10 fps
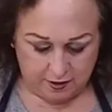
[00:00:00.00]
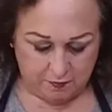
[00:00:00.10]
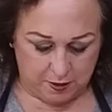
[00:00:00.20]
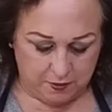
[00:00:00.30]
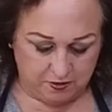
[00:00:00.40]

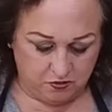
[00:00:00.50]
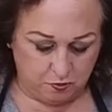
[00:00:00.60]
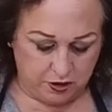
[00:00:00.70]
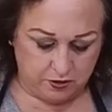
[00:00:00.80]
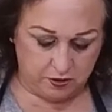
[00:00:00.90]
Maybe
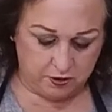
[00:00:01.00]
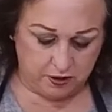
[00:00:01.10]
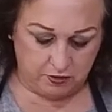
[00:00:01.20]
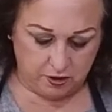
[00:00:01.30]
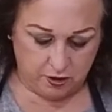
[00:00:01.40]
sprinkle a
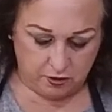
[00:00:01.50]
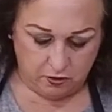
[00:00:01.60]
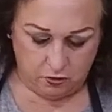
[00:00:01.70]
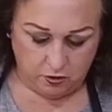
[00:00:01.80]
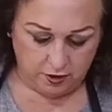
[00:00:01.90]
little
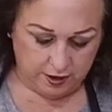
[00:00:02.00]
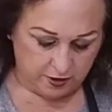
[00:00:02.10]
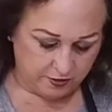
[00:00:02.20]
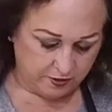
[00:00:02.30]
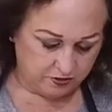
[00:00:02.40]
coconut
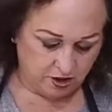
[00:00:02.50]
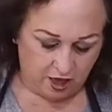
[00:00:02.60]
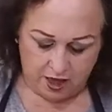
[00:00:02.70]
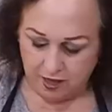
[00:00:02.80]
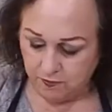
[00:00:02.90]
on the
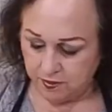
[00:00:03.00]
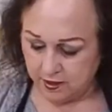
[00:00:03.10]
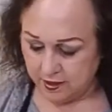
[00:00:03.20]
top.